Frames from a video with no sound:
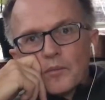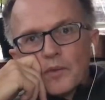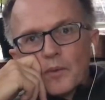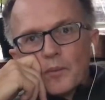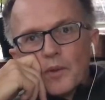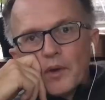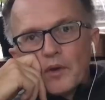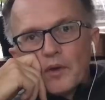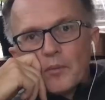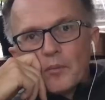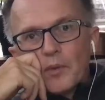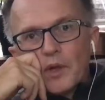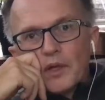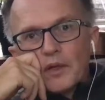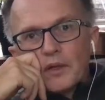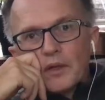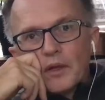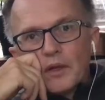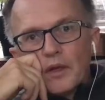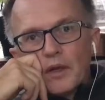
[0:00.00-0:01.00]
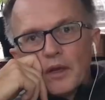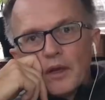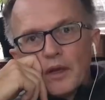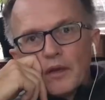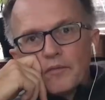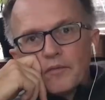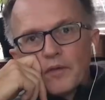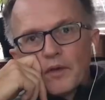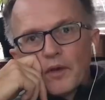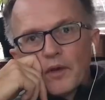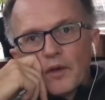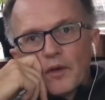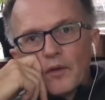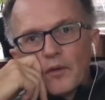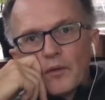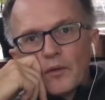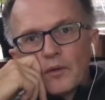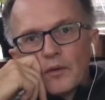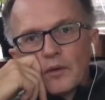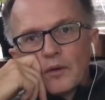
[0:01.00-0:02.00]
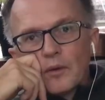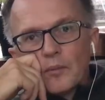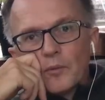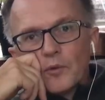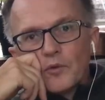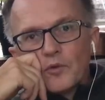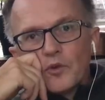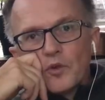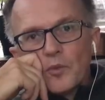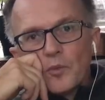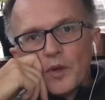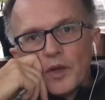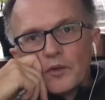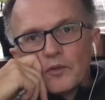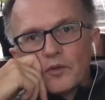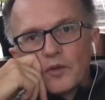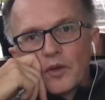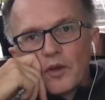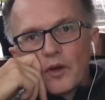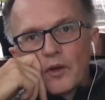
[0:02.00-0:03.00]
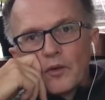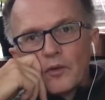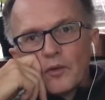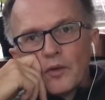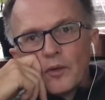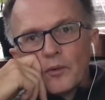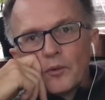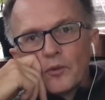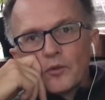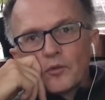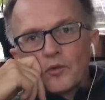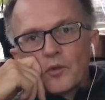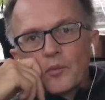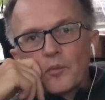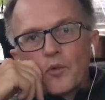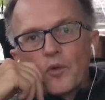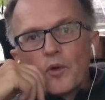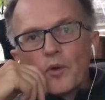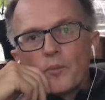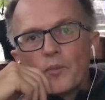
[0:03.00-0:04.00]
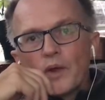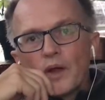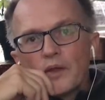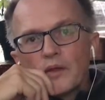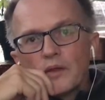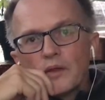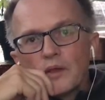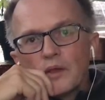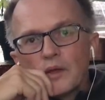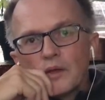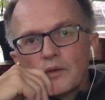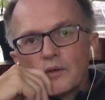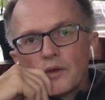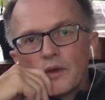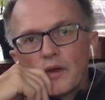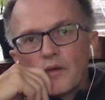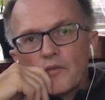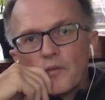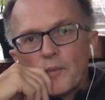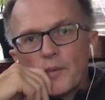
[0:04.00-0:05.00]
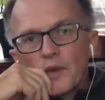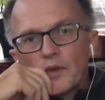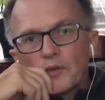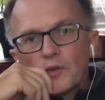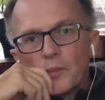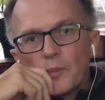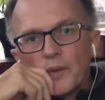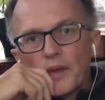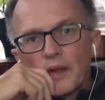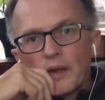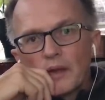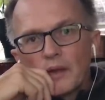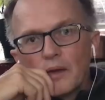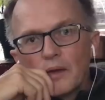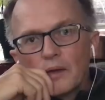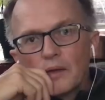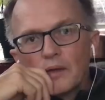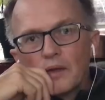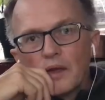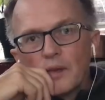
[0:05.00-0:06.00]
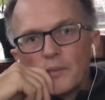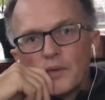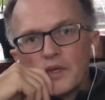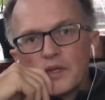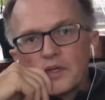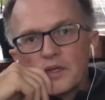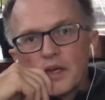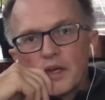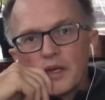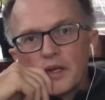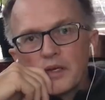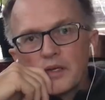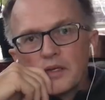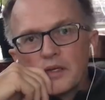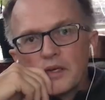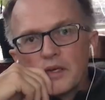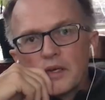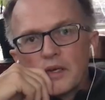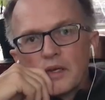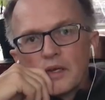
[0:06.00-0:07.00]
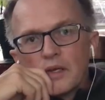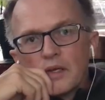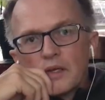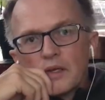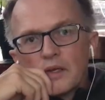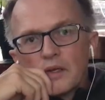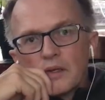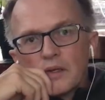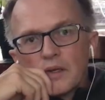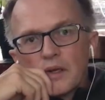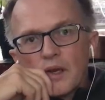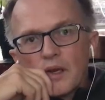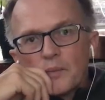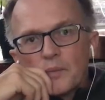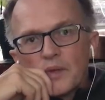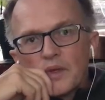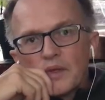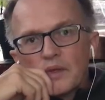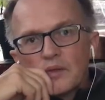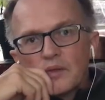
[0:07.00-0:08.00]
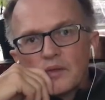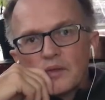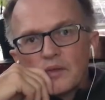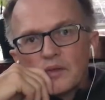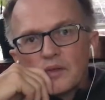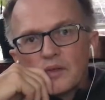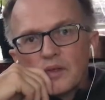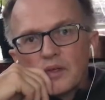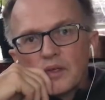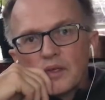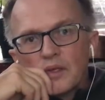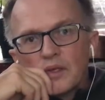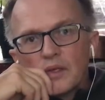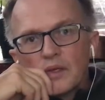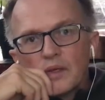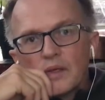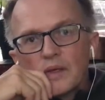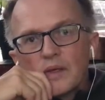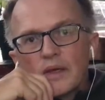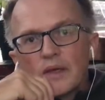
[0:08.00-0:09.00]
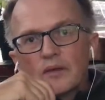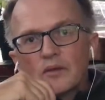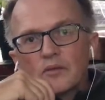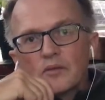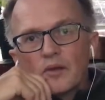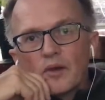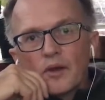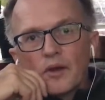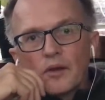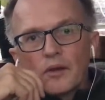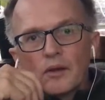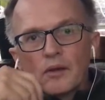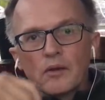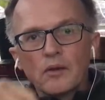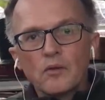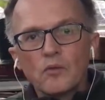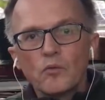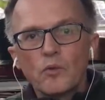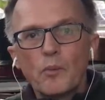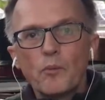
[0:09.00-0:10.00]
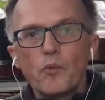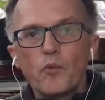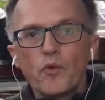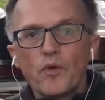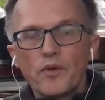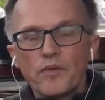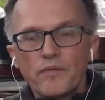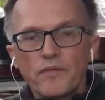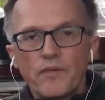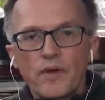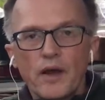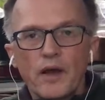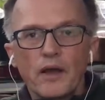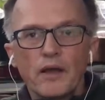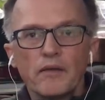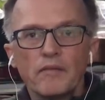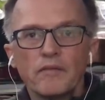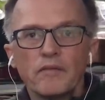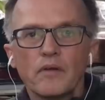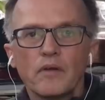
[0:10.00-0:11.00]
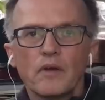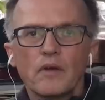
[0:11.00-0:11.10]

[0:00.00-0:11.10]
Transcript: About a month and a half ago, almost two months ago, there was a report by the Intergovernmental Panel on Climate Change, IPCC SR 1.5,